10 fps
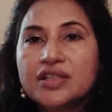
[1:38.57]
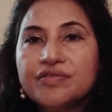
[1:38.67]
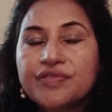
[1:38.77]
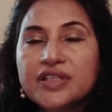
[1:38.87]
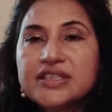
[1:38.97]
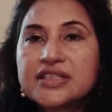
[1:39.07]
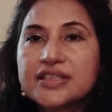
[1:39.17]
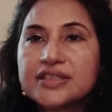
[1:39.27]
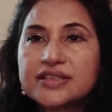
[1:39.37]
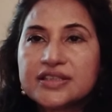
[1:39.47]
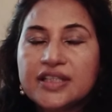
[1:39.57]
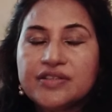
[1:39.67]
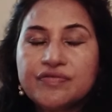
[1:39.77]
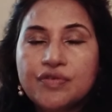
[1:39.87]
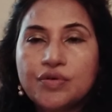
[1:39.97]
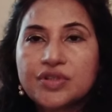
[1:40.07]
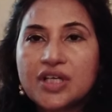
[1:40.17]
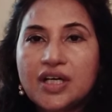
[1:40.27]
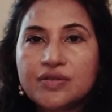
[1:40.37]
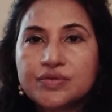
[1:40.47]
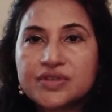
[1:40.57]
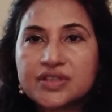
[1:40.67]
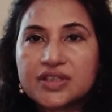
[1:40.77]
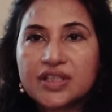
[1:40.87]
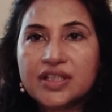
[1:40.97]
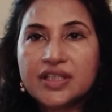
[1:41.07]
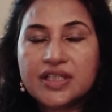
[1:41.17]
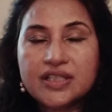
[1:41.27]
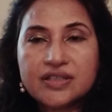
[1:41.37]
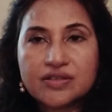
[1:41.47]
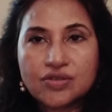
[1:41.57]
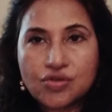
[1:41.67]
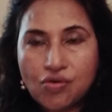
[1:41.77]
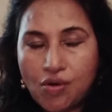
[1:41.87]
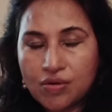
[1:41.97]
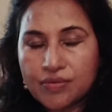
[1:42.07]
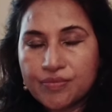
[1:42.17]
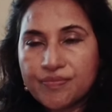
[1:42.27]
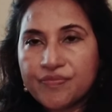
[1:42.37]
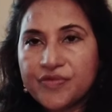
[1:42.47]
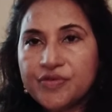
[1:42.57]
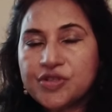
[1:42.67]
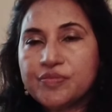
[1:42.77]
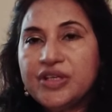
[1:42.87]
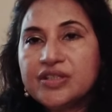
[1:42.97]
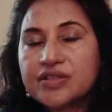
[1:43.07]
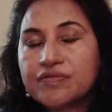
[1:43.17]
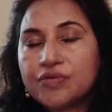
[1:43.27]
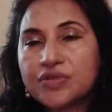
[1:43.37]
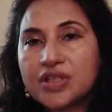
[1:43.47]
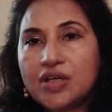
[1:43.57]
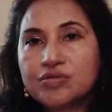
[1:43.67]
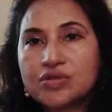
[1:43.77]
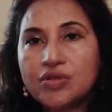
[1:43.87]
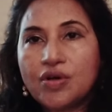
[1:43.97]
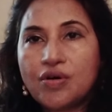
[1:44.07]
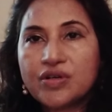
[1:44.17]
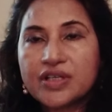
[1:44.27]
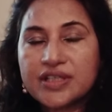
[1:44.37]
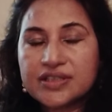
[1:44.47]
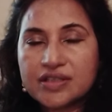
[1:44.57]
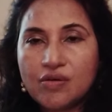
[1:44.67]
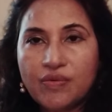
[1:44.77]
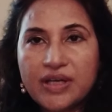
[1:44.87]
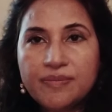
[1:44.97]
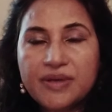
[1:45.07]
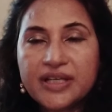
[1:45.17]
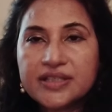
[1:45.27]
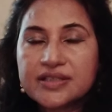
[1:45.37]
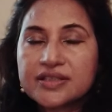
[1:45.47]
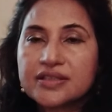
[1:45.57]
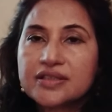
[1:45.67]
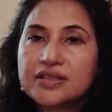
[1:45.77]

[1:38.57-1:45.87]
The first is that the fourth house is strong, which means the fourth house lord is well placed,